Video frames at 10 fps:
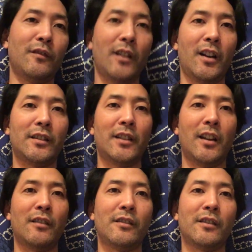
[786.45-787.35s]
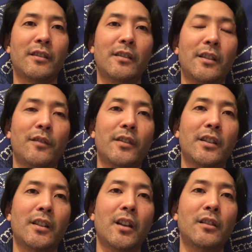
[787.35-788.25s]
of lockdowns and
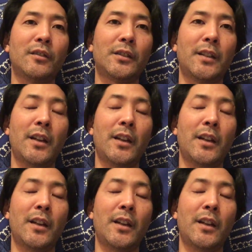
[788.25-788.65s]
everything else,